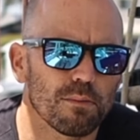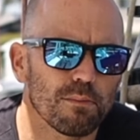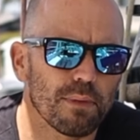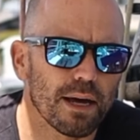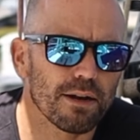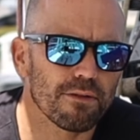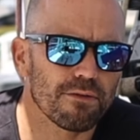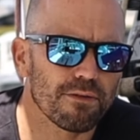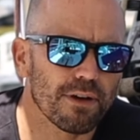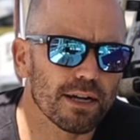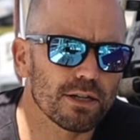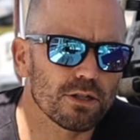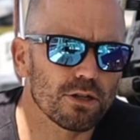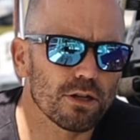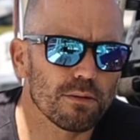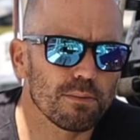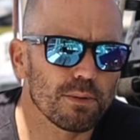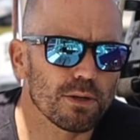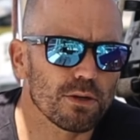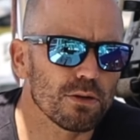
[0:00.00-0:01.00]
the
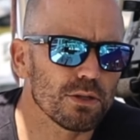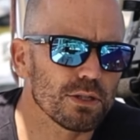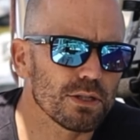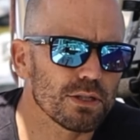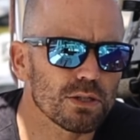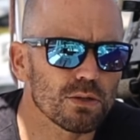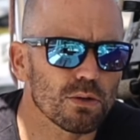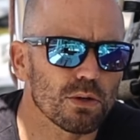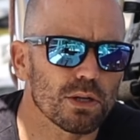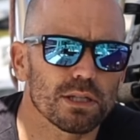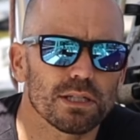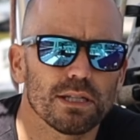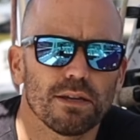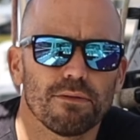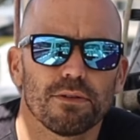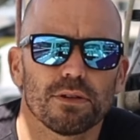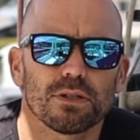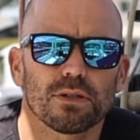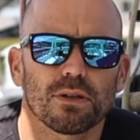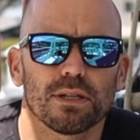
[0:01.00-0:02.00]
manufacturer because it sort of
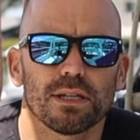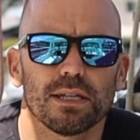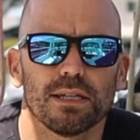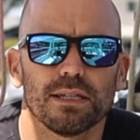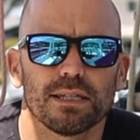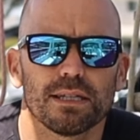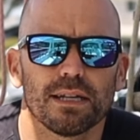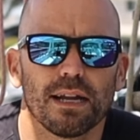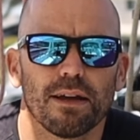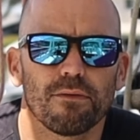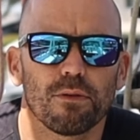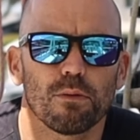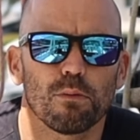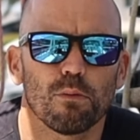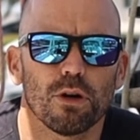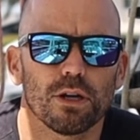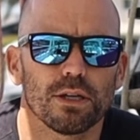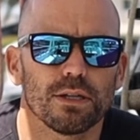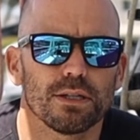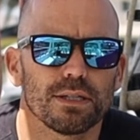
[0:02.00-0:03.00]
differs on the internet from
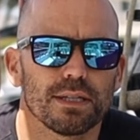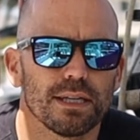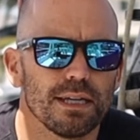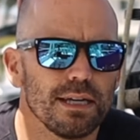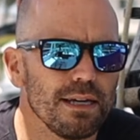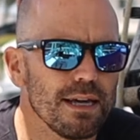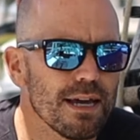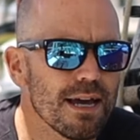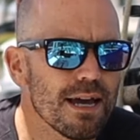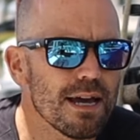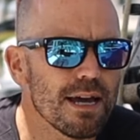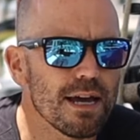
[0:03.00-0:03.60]
what you see.